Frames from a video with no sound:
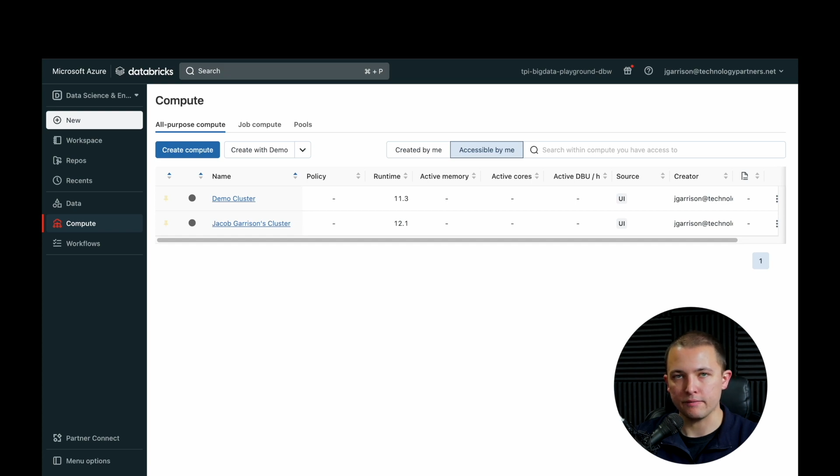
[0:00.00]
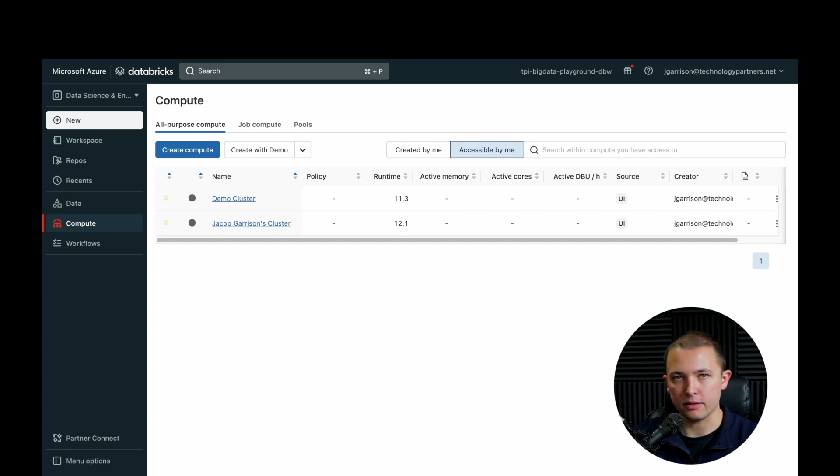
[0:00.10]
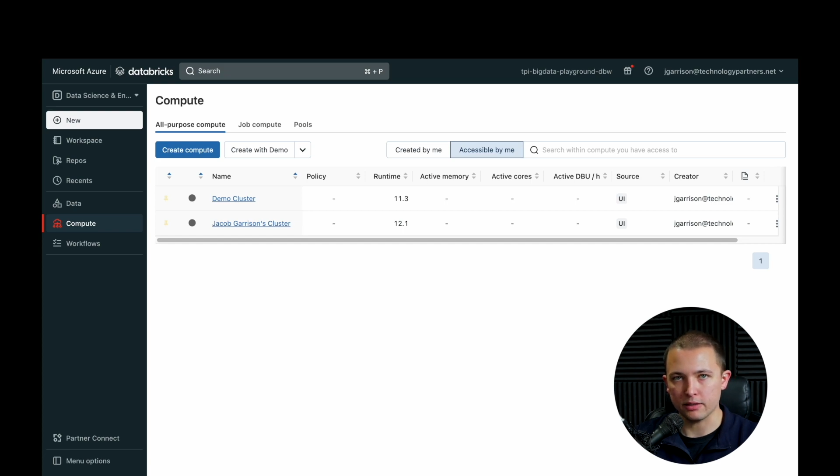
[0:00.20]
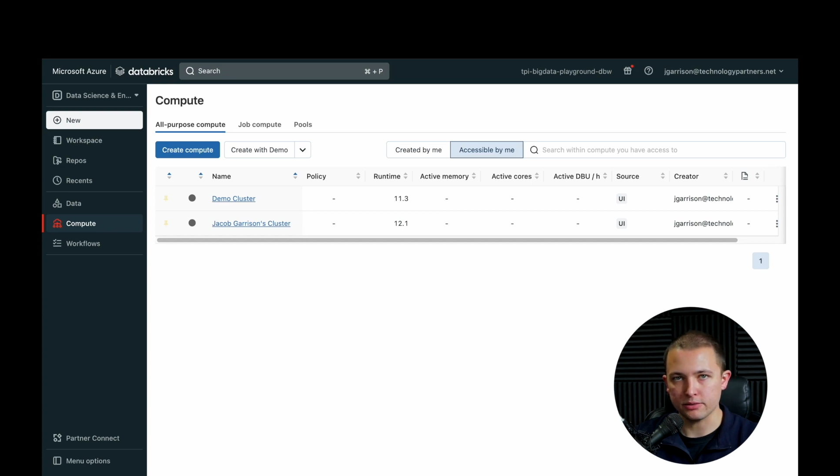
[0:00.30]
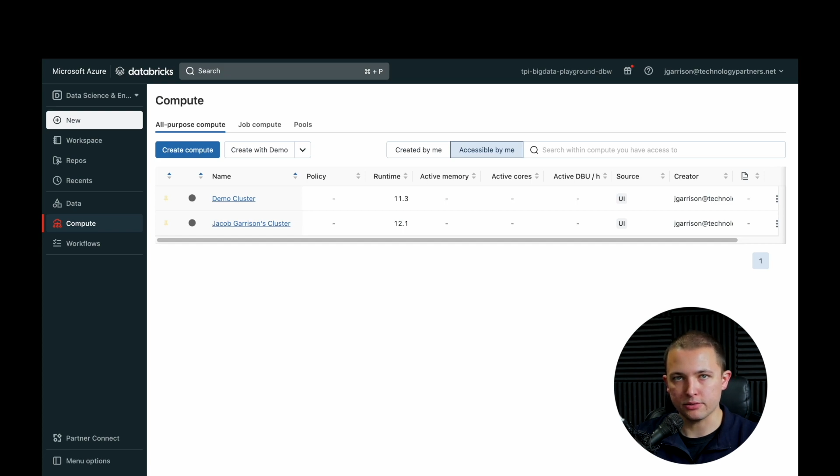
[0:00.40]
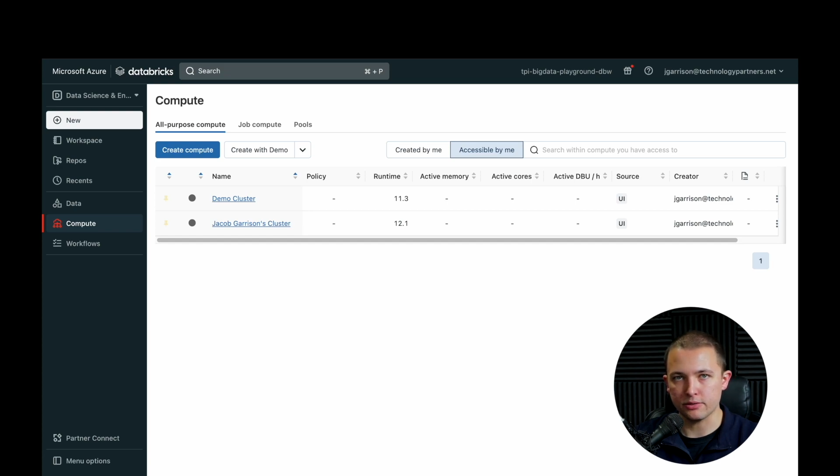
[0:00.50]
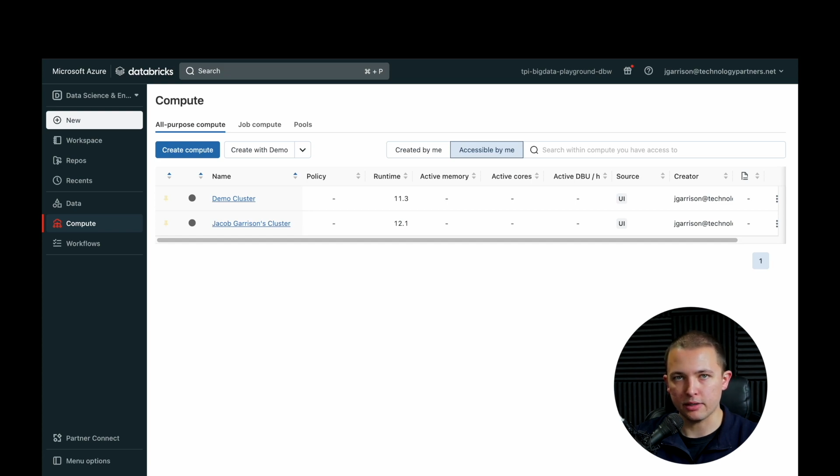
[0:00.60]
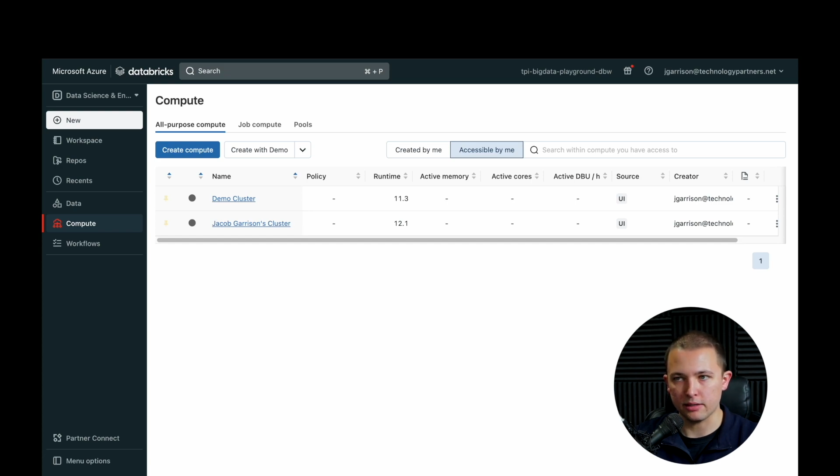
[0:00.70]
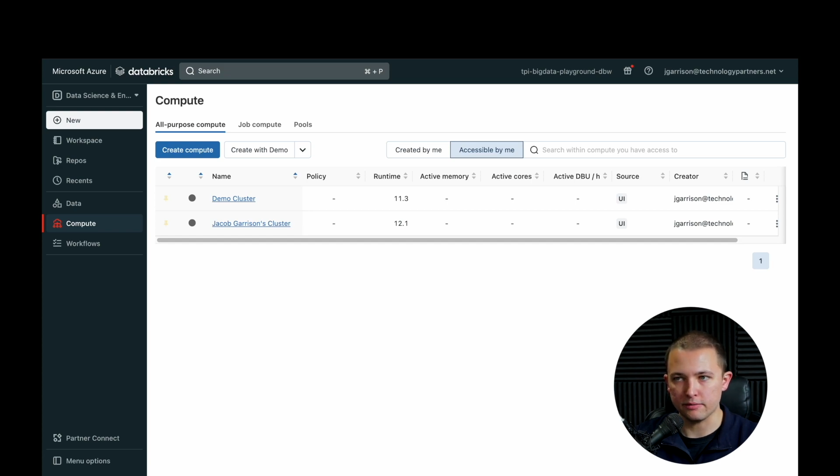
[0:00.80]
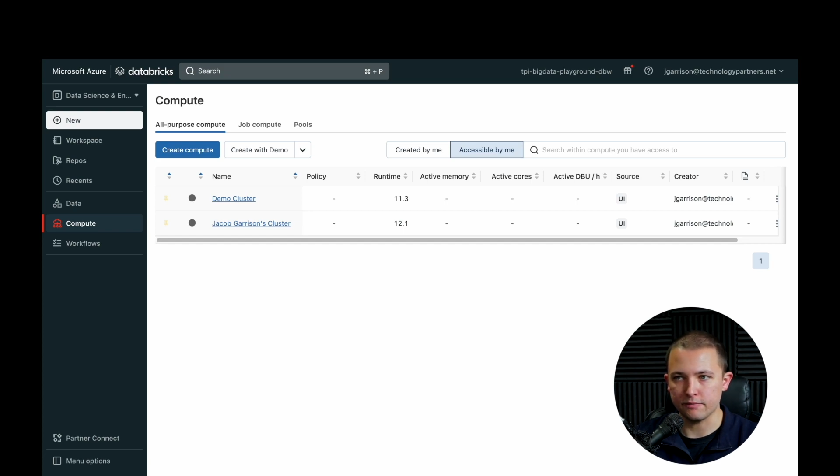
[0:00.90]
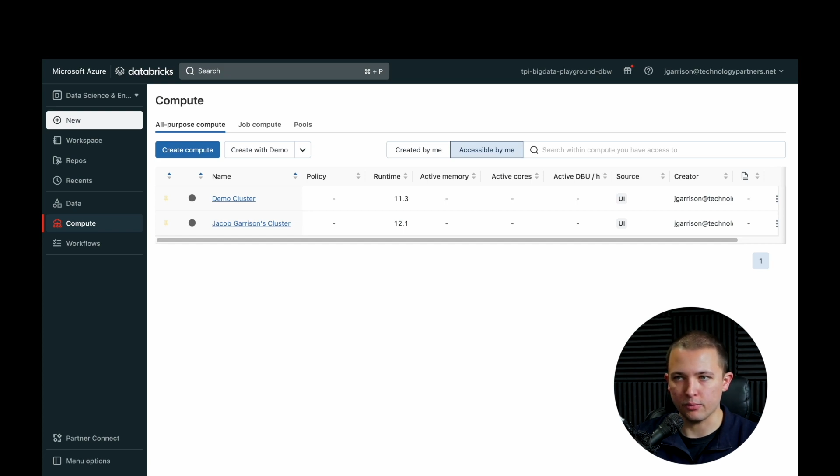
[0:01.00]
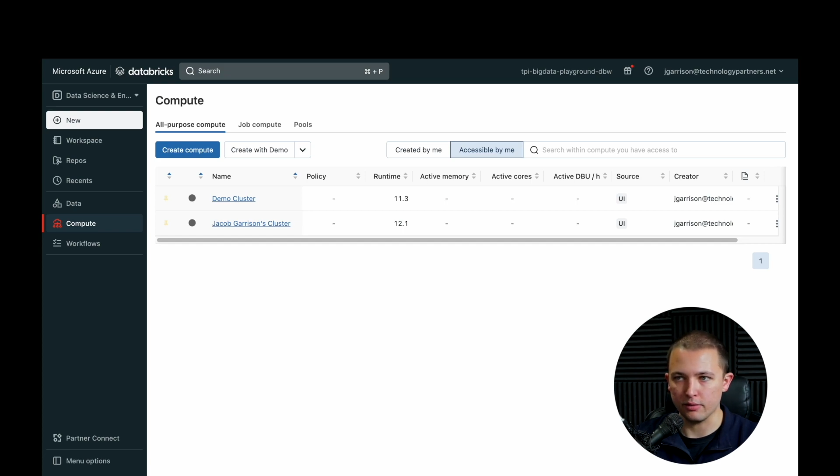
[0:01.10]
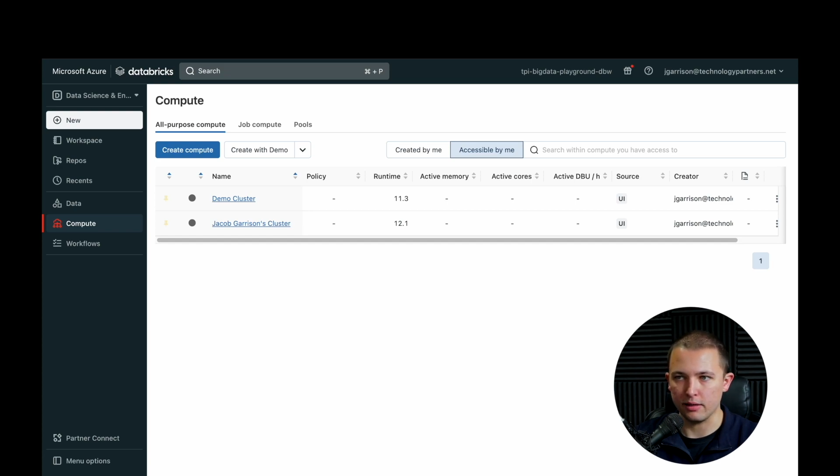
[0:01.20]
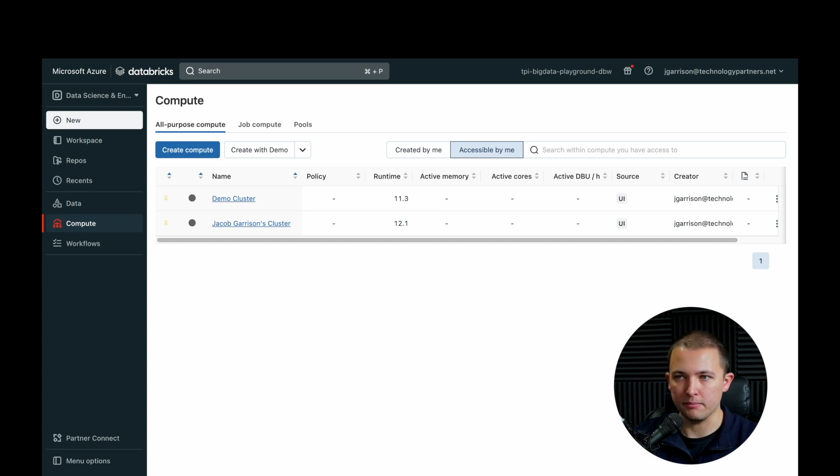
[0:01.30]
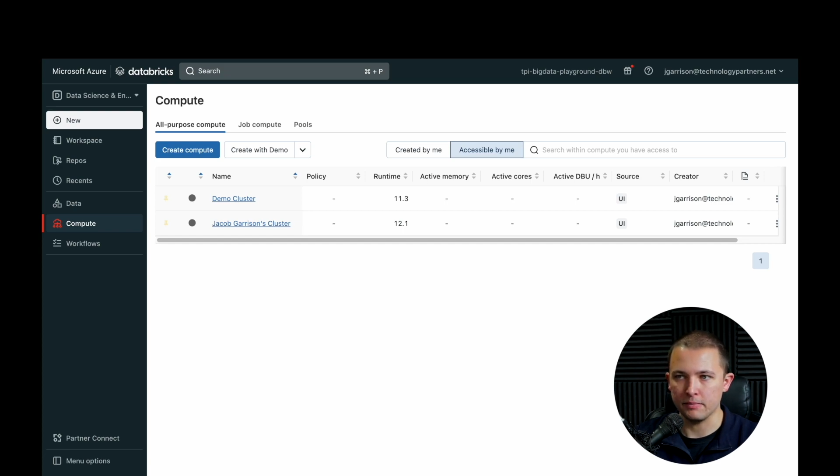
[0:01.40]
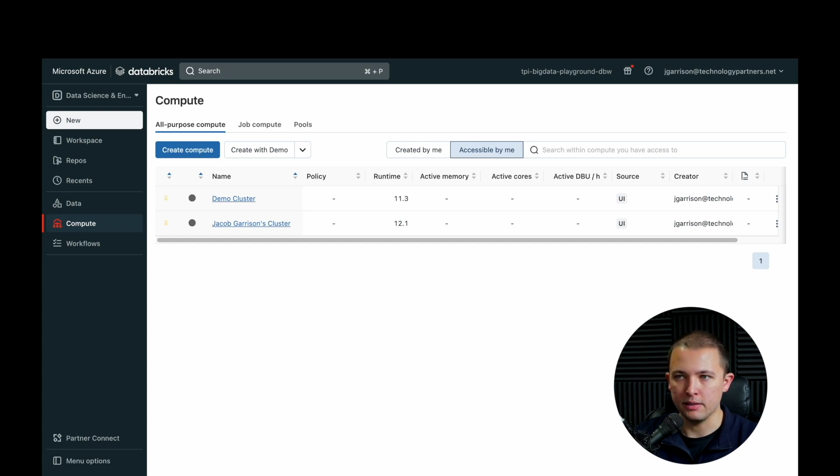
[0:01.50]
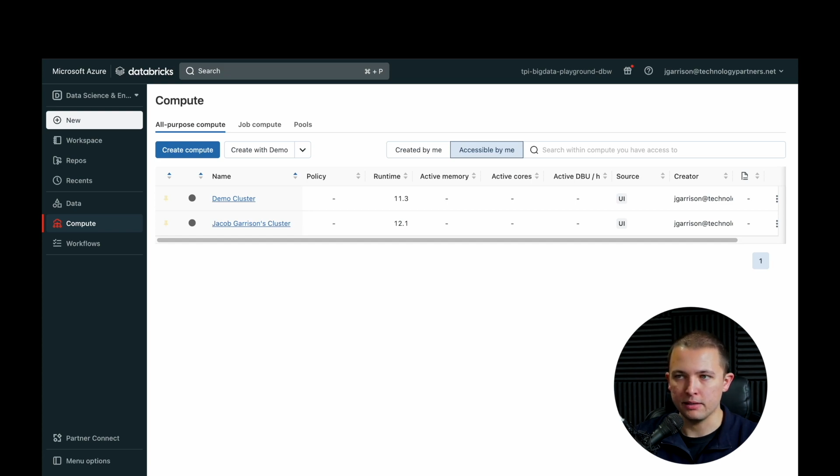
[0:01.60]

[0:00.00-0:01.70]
a cluster created for them